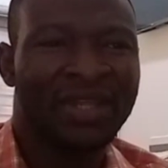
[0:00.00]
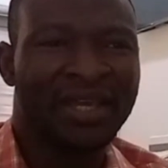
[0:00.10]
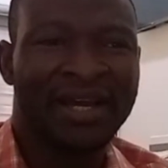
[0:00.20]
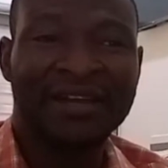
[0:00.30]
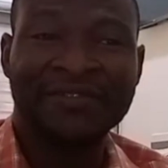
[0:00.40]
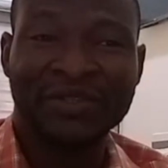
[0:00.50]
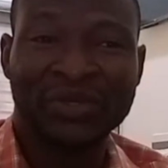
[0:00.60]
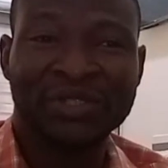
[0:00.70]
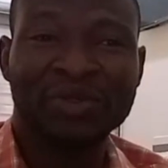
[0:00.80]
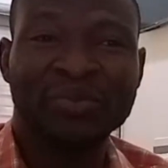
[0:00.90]
A higher
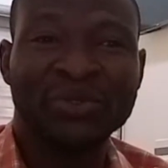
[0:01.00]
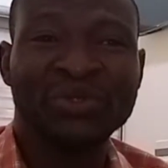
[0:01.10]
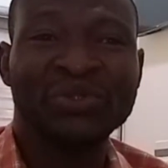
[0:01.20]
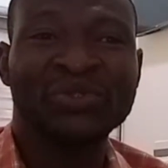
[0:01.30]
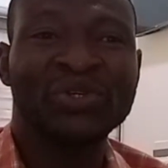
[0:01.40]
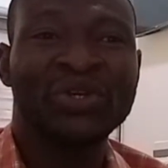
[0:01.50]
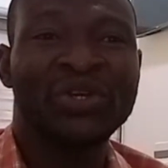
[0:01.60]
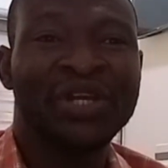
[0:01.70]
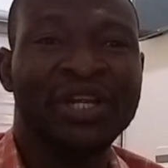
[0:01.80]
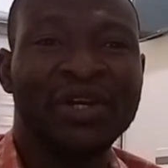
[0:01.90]
frequency will produce
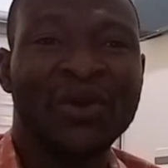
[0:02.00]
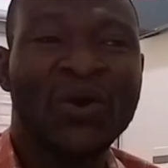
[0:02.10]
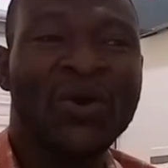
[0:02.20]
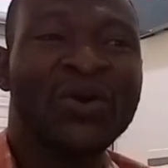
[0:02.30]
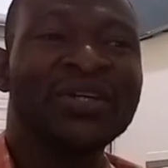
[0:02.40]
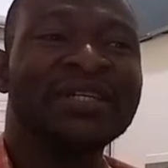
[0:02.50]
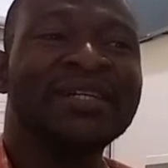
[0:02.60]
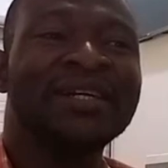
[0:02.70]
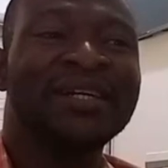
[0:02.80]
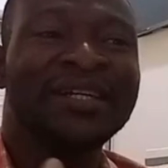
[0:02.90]
a
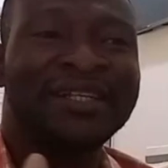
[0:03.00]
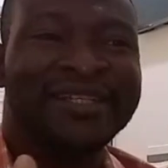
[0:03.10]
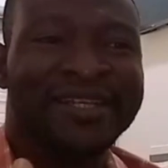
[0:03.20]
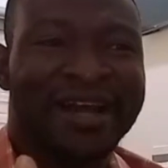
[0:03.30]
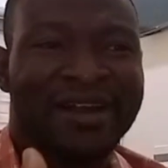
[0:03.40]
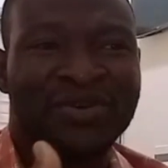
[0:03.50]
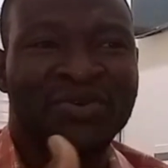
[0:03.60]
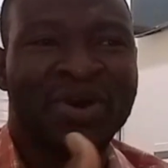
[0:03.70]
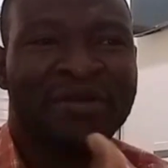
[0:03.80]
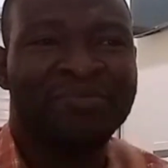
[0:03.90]
long,
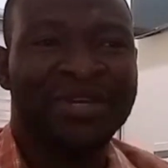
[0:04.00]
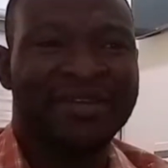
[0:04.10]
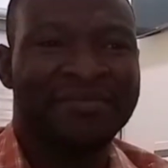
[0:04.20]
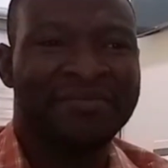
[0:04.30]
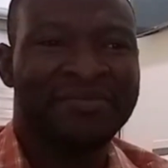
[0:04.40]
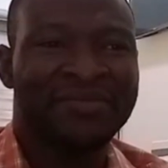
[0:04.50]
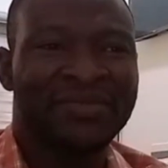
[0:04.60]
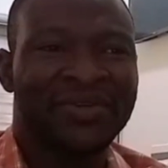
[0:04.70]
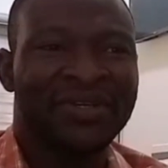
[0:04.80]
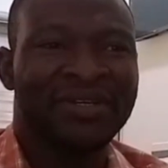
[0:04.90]
narrower beam,
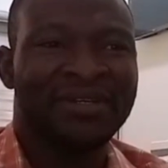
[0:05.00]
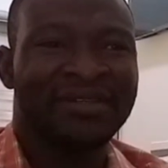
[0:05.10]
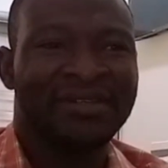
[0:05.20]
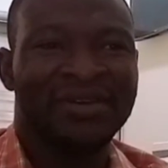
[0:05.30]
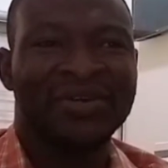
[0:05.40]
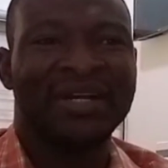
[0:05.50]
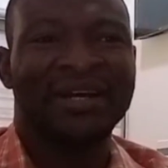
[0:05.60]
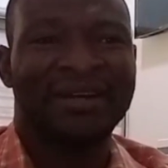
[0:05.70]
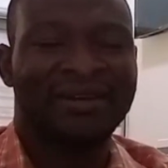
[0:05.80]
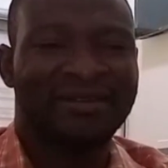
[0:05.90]

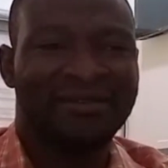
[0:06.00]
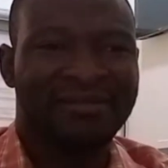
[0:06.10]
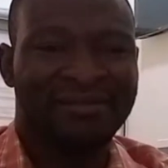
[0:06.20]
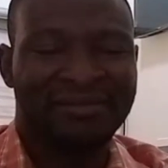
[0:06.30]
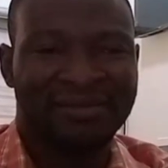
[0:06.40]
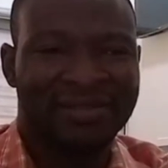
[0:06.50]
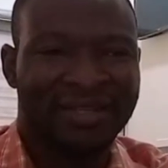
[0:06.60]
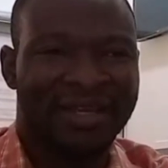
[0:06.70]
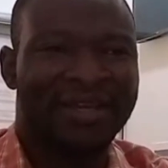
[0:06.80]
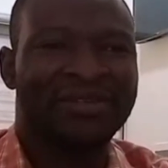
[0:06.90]
longer
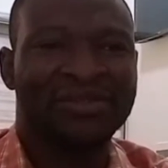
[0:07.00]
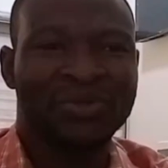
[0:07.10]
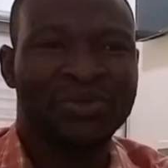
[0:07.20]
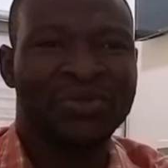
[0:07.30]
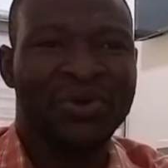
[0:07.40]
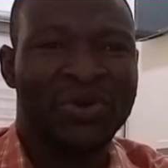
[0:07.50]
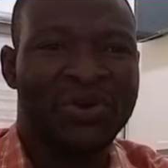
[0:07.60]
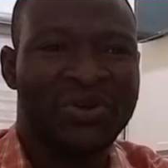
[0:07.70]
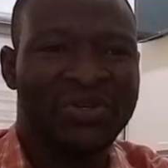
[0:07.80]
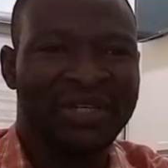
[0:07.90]
near zone,
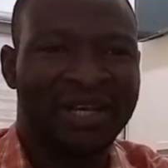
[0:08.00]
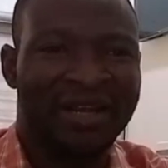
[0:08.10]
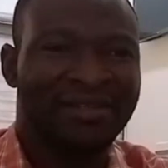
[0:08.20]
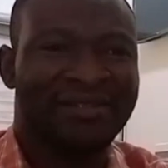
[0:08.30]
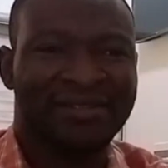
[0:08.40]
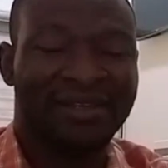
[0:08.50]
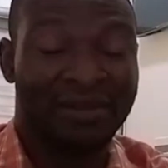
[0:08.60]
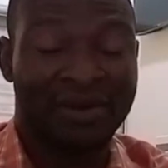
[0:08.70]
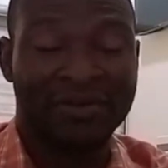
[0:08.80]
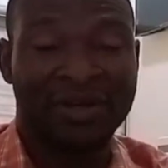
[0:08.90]
or less,
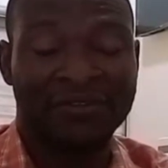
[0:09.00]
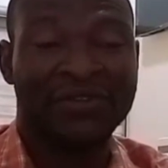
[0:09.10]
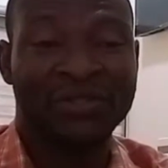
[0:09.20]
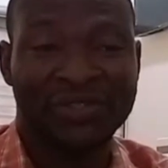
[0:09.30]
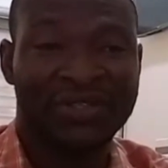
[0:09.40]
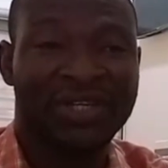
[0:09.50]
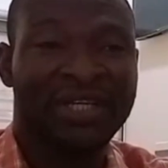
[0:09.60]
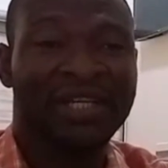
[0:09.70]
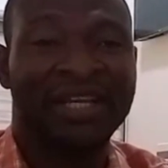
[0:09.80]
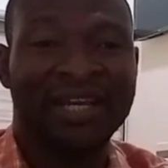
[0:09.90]
and of course,
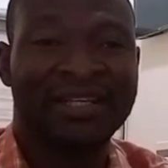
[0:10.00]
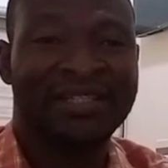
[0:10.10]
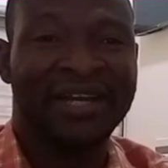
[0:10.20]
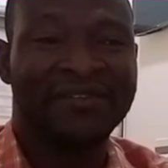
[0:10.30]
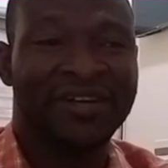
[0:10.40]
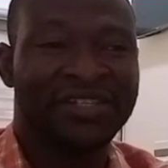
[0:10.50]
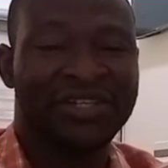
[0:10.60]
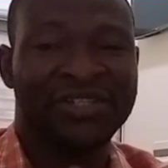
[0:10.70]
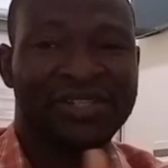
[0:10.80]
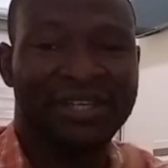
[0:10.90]
less
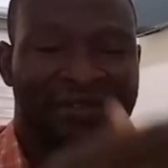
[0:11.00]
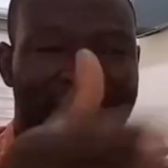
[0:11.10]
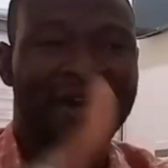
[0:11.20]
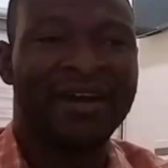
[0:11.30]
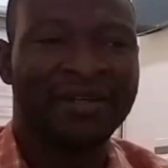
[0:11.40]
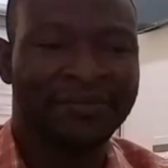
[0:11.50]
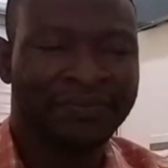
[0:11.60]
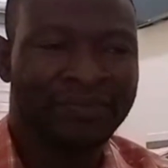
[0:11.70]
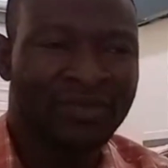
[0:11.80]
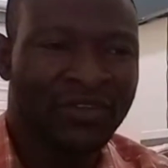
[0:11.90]
divergence in the far
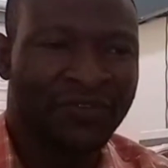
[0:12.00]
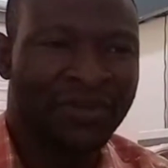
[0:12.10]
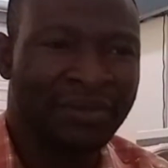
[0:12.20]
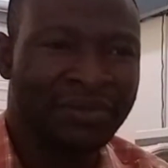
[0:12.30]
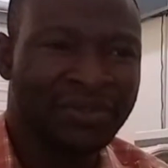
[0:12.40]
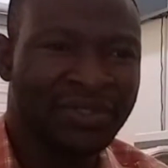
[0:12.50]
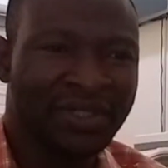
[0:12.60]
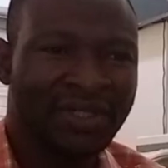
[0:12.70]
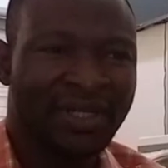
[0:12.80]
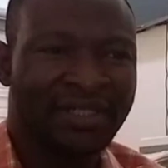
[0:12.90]
field.
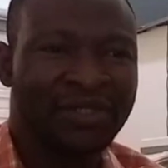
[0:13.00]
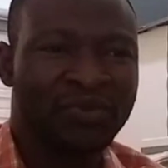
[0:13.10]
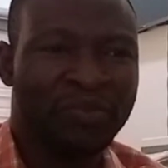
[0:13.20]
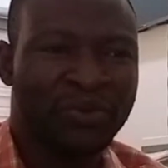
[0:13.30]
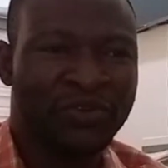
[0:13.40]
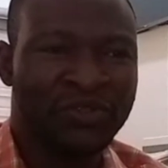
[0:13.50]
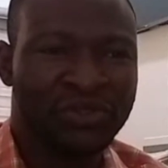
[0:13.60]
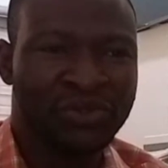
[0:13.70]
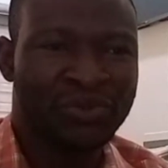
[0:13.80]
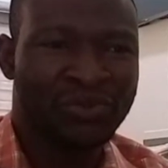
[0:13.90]
And this will
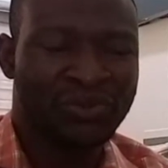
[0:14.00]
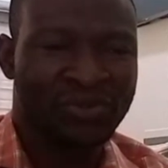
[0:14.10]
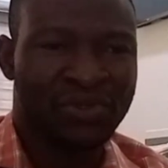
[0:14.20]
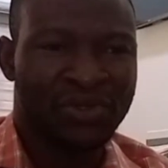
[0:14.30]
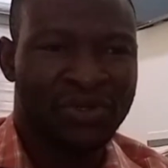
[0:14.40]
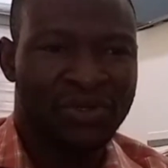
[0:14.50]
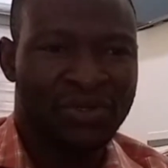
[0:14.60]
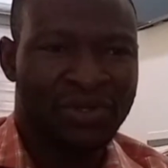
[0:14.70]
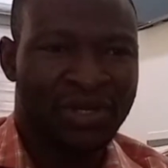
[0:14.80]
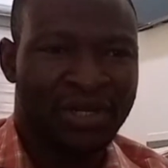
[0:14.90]
produce
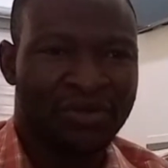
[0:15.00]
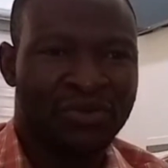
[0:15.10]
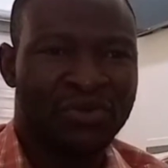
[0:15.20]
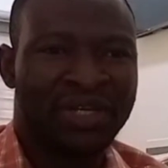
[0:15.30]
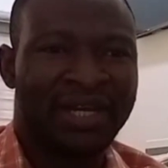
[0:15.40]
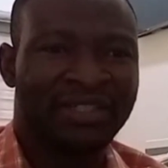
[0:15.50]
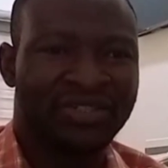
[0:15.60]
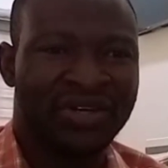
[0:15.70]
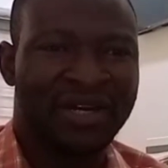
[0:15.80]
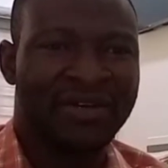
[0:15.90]
good
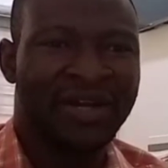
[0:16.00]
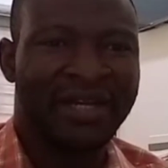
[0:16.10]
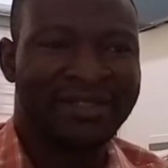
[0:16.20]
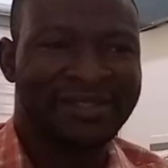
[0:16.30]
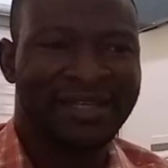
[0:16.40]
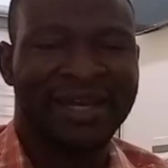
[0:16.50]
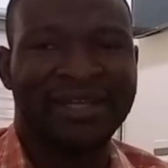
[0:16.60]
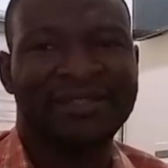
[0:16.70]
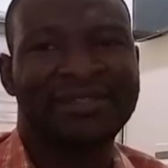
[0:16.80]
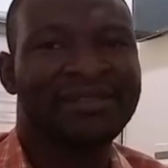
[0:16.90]
lateral and
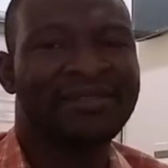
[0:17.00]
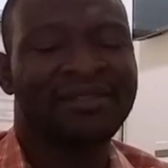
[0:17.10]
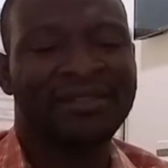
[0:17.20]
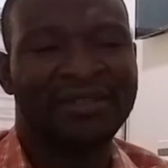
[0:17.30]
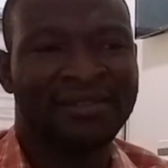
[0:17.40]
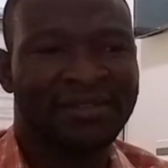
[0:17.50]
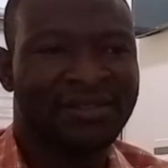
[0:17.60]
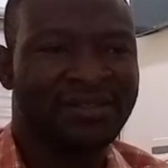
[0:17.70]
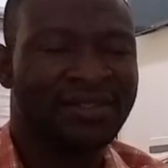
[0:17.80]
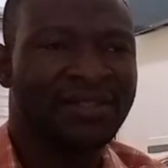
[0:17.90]
slice
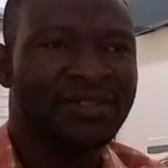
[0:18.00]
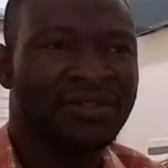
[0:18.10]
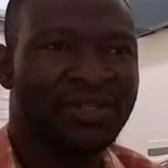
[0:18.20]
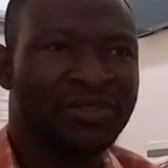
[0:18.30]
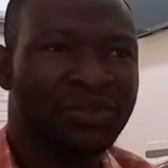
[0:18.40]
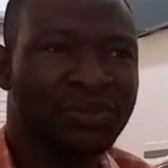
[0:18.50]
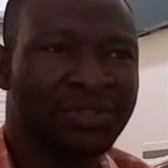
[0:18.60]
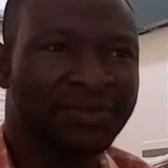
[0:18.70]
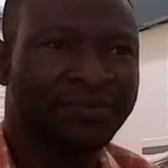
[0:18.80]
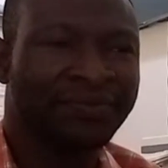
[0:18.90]
thickness
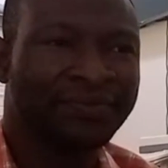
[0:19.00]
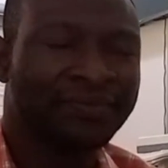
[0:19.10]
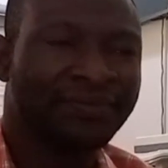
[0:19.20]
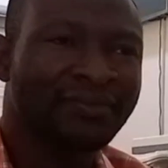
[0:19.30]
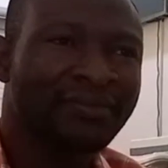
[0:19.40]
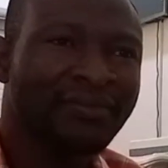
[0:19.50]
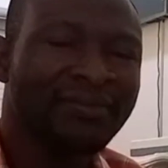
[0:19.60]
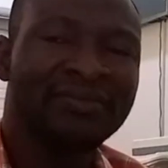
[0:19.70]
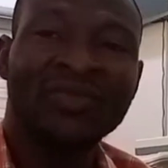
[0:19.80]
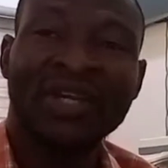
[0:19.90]
resolution.
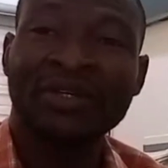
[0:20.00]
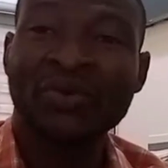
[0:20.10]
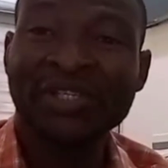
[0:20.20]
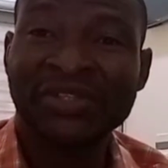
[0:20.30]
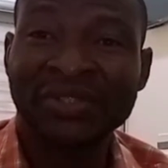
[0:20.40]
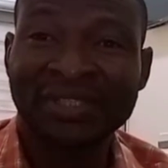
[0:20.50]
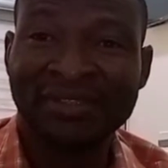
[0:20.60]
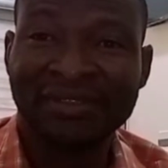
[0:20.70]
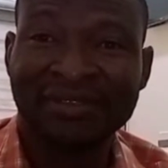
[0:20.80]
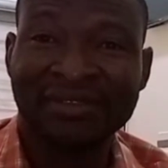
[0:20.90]
Now the question
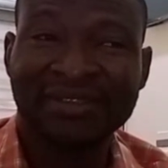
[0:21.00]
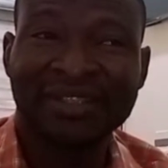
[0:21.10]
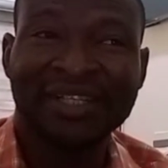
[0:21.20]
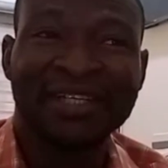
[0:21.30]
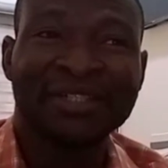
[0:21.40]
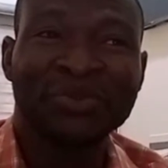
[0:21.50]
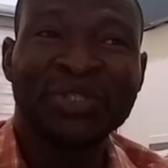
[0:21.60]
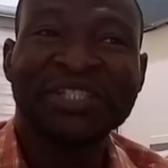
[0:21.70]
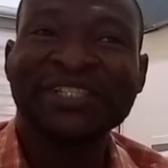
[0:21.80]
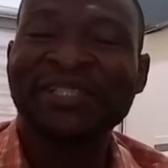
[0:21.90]
is,
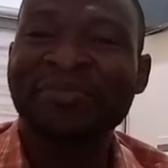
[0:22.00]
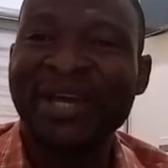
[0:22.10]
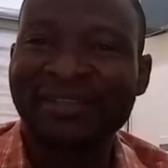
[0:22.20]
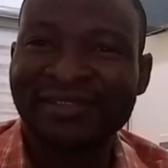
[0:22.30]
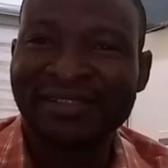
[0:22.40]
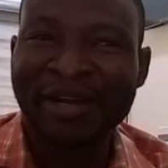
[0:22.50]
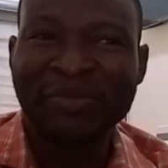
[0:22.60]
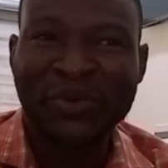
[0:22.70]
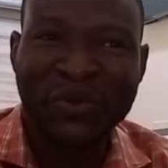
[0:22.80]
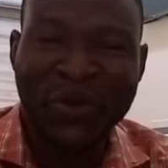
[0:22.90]
which is the best
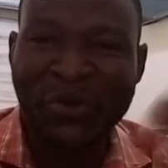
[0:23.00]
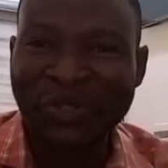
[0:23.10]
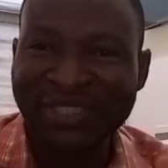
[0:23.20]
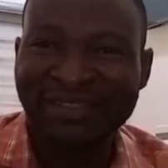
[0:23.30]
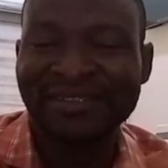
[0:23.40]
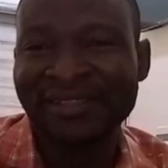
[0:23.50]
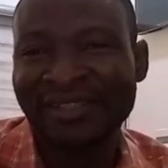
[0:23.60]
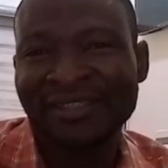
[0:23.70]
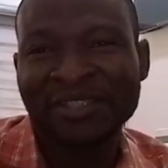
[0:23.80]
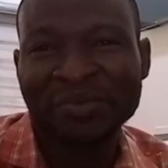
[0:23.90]
among all these
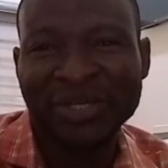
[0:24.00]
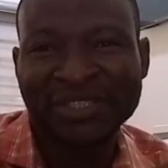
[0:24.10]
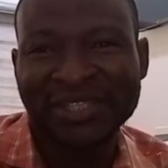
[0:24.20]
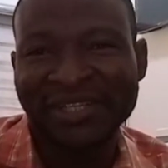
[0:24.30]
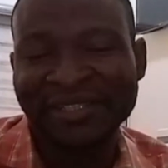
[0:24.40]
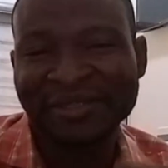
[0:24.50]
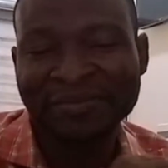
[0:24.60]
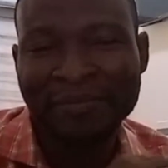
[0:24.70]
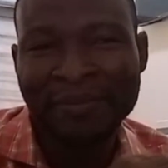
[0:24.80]
spatial